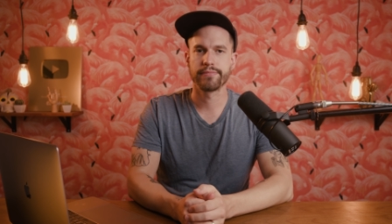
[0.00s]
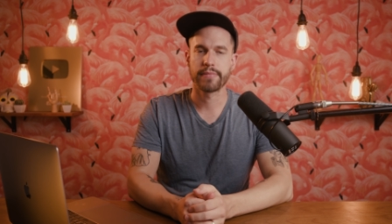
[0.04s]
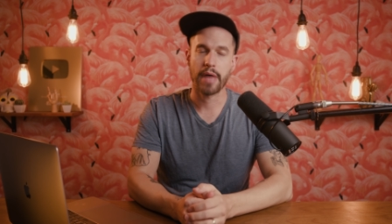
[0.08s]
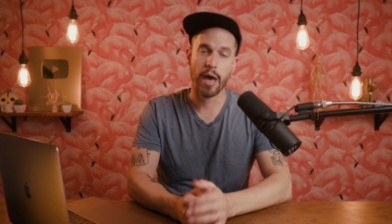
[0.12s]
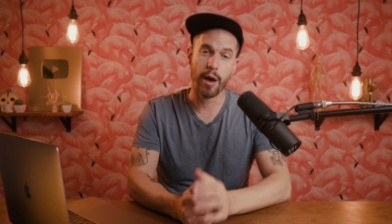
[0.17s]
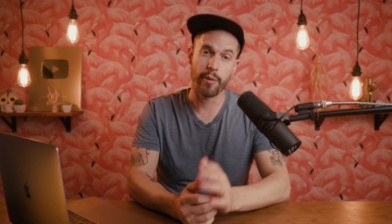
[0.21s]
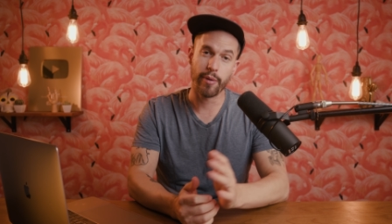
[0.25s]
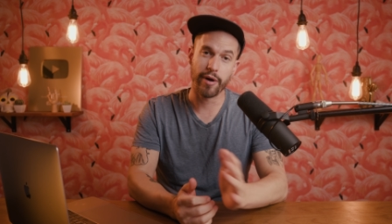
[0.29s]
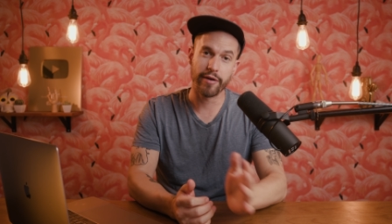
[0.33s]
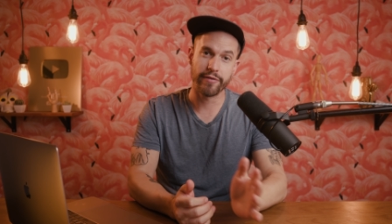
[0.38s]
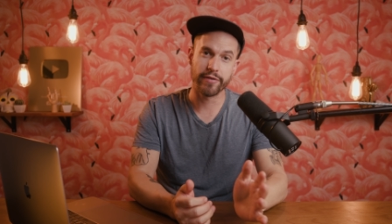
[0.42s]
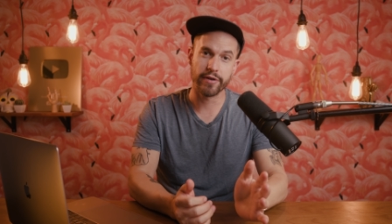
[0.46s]

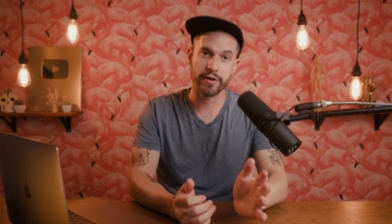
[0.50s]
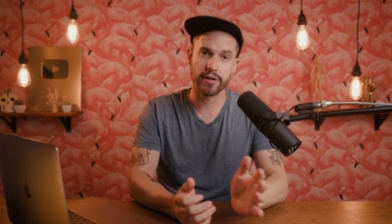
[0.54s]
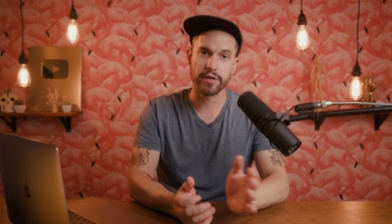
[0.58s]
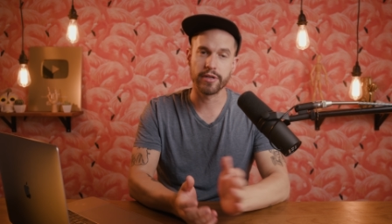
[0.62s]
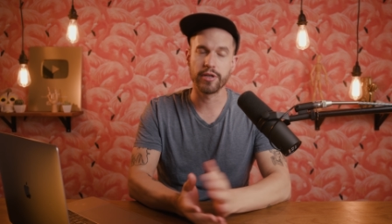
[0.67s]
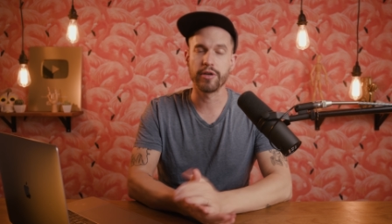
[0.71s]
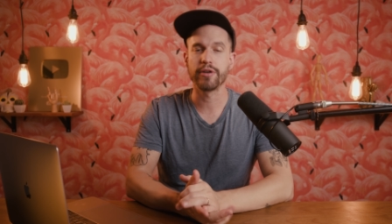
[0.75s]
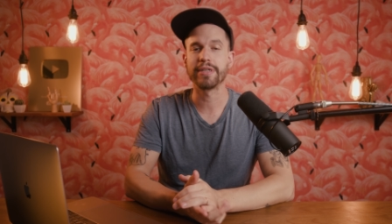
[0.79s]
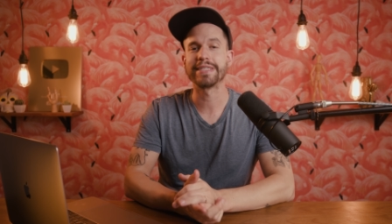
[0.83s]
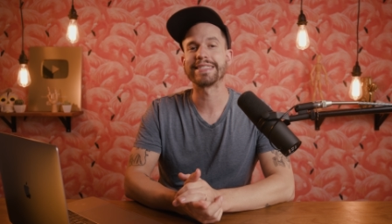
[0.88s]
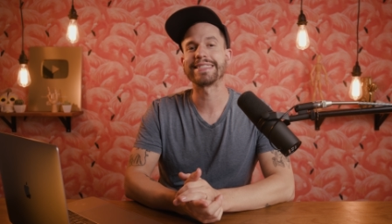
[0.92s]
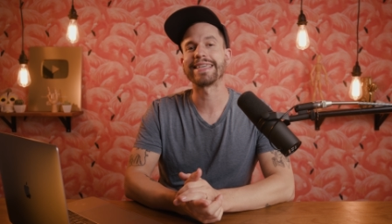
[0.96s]
However,
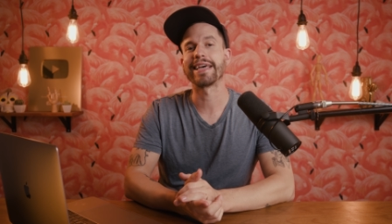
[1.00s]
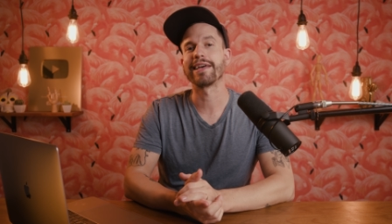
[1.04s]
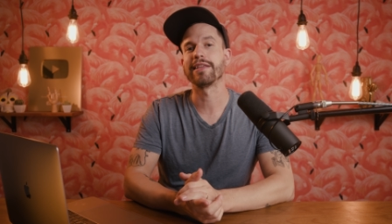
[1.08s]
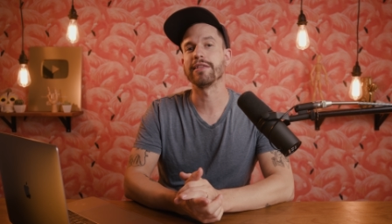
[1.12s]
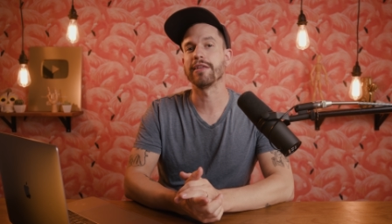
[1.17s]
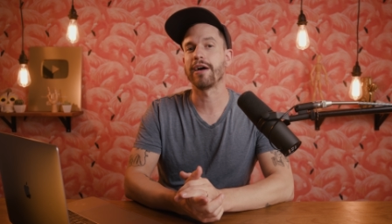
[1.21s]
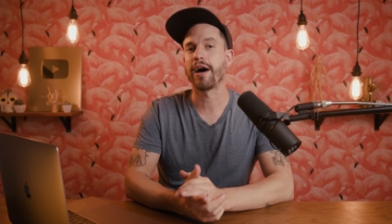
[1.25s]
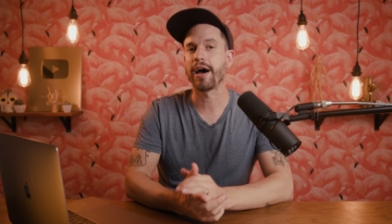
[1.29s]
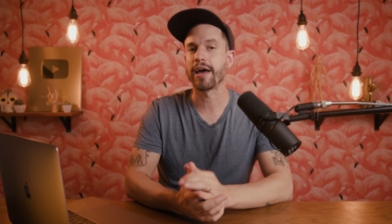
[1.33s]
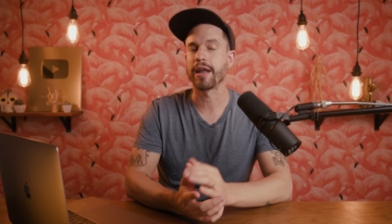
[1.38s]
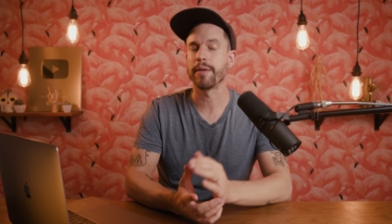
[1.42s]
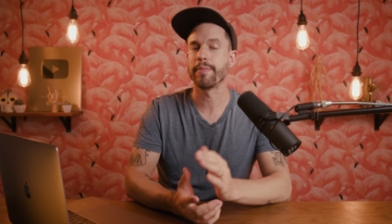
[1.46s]
you can say a
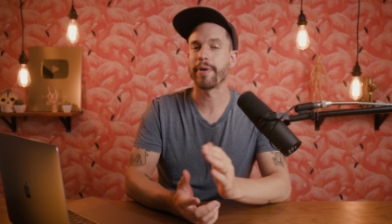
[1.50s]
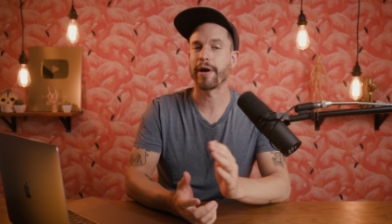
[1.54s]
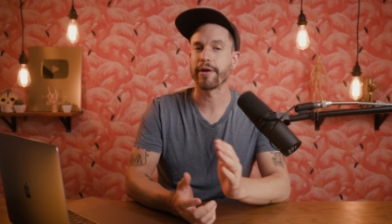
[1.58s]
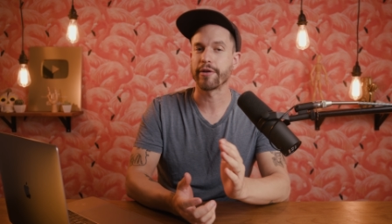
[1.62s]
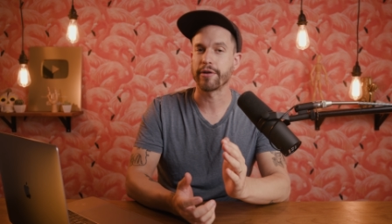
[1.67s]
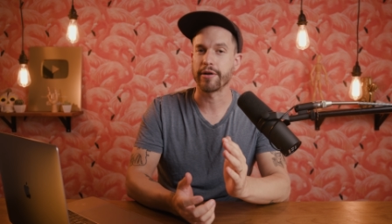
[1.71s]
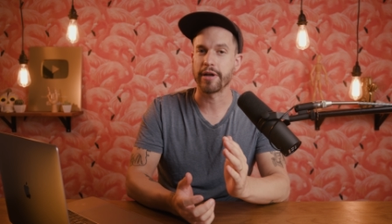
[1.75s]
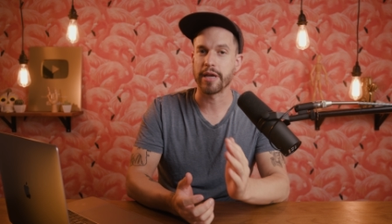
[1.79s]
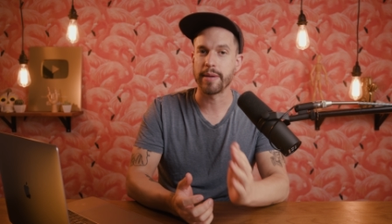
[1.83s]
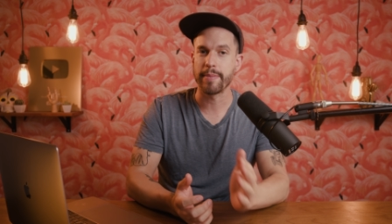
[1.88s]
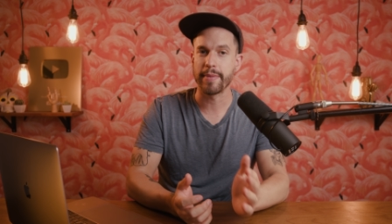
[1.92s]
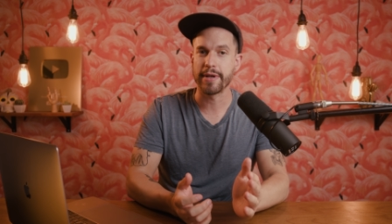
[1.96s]
lot about
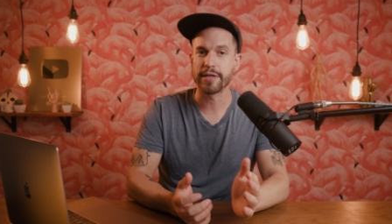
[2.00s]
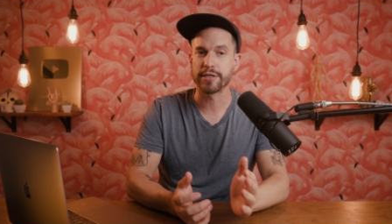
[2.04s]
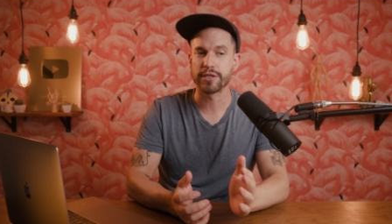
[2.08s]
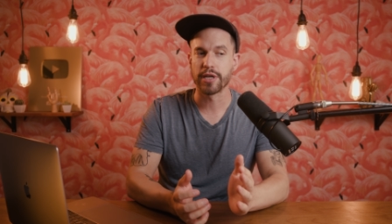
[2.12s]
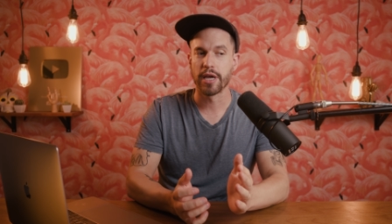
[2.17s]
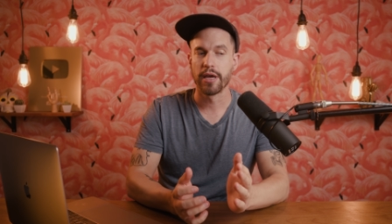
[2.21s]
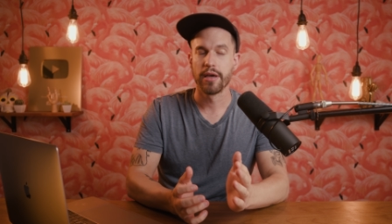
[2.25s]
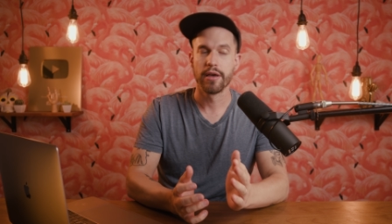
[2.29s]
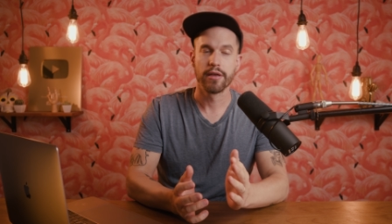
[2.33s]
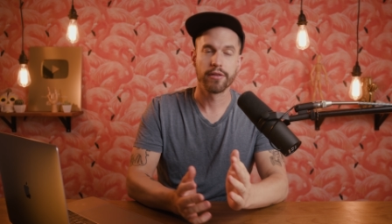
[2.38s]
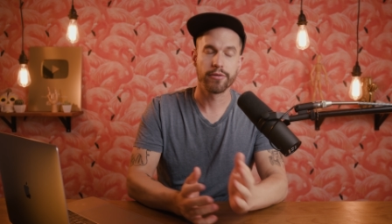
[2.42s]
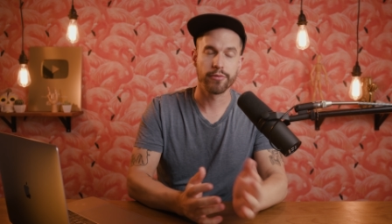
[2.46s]
your image
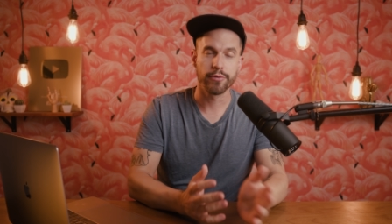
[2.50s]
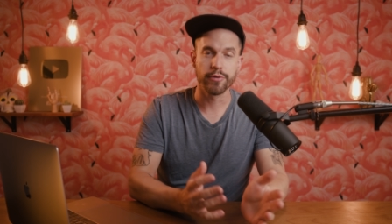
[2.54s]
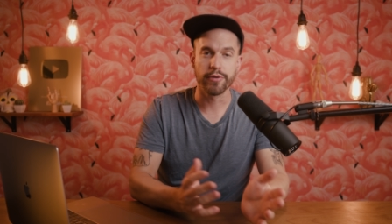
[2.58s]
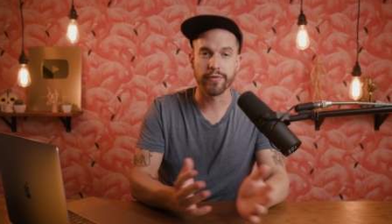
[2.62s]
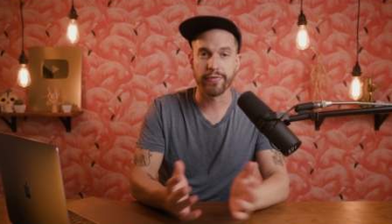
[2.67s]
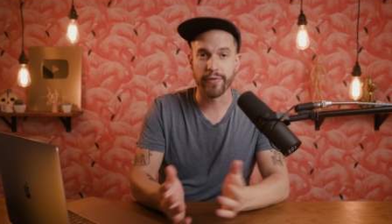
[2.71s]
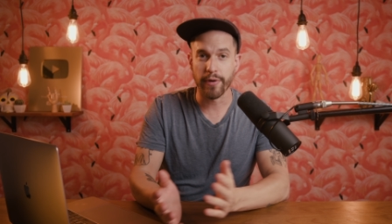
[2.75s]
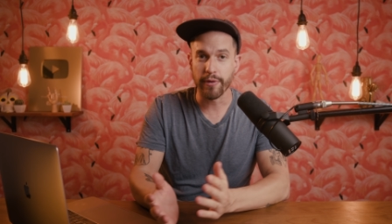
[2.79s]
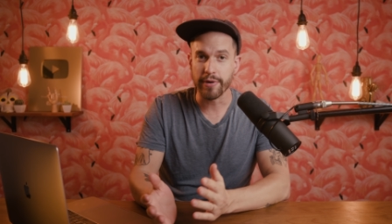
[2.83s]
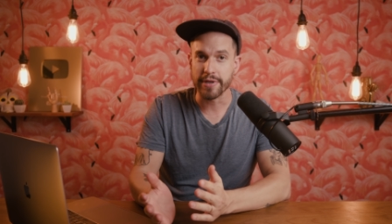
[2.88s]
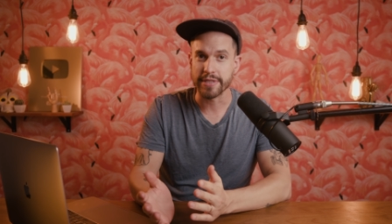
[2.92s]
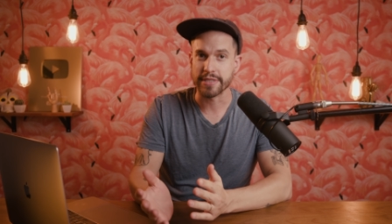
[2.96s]
through the
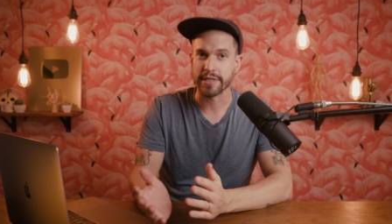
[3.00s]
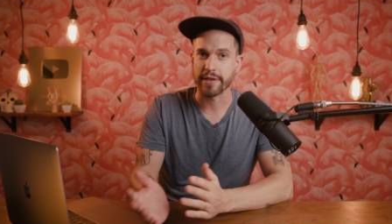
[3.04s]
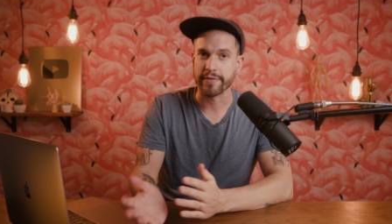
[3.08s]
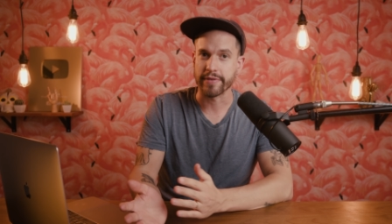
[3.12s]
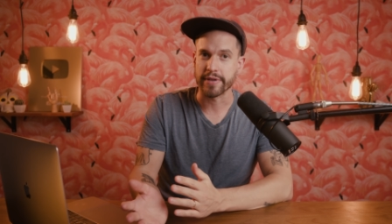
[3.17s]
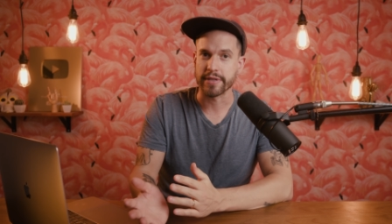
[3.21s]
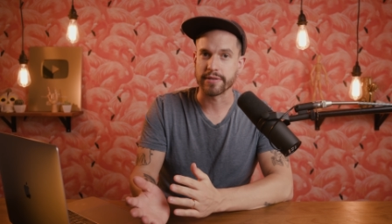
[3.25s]
focus of